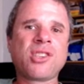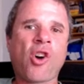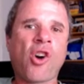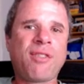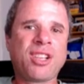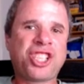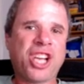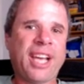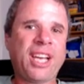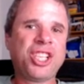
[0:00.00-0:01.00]
of a
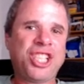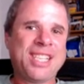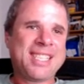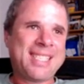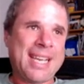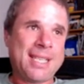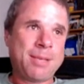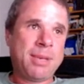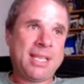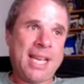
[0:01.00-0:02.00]
change in
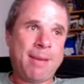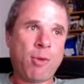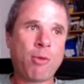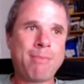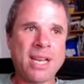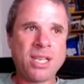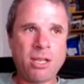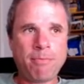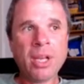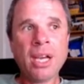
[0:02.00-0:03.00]
sentiment and
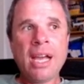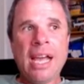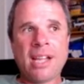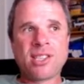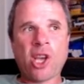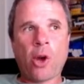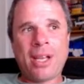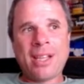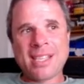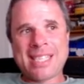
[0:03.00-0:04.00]
momentum. And so
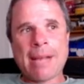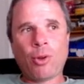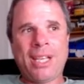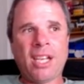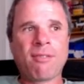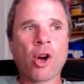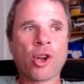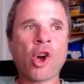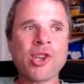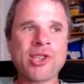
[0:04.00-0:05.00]
in example here, I've got
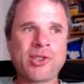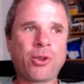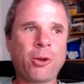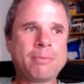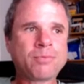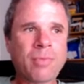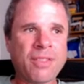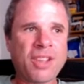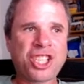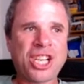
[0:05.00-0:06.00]
Costa Group.
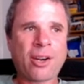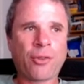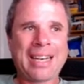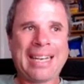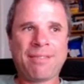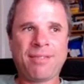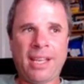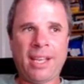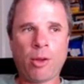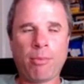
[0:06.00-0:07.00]
The chart on the left
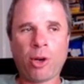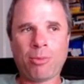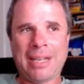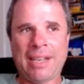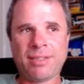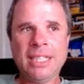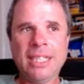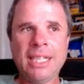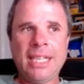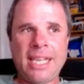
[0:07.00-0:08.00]
there, on the bottom left,
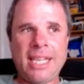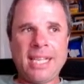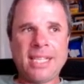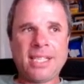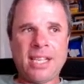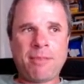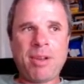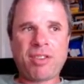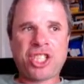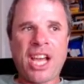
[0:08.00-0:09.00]
is a bit
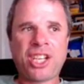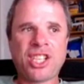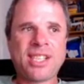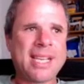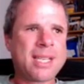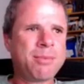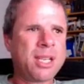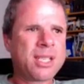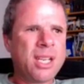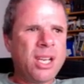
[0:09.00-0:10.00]
of a change in
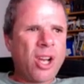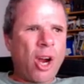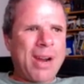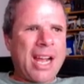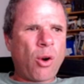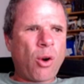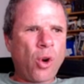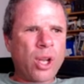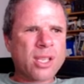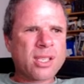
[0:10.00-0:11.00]
sentiment. Around
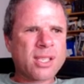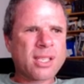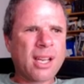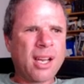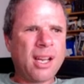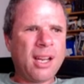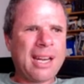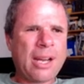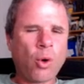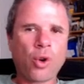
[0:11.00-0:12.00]
August,
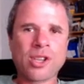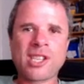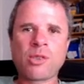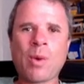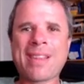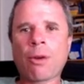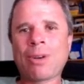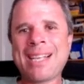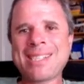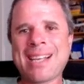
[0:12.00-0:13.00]
late August, is when they
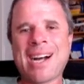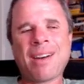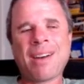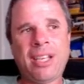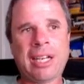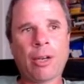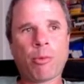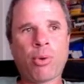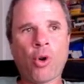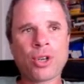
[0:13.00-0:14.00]
released the half-yearly
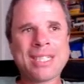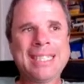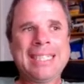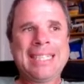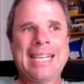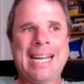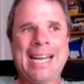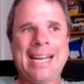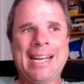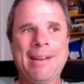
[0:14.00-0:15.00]
report.
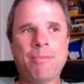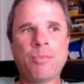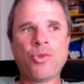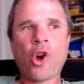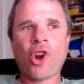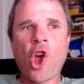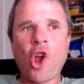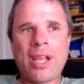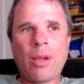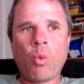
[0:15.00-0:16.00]
Not
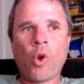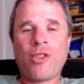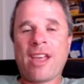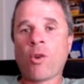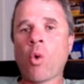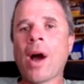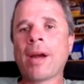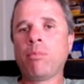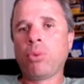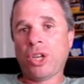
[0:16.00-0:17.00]
only were they
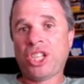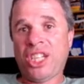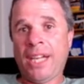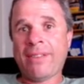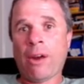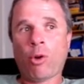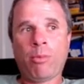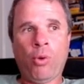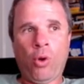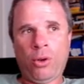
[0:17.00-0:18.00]
quite bullish in that
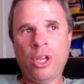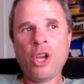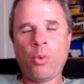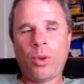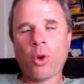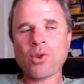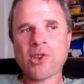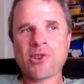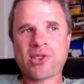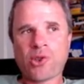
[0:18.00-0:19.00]
report, we
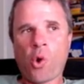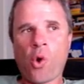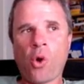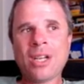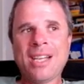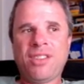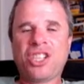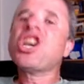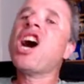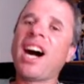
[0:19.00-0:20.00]
also saw the
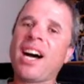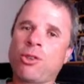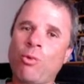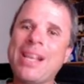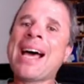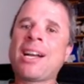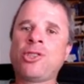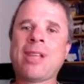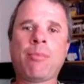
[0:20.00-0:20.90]
chart react to that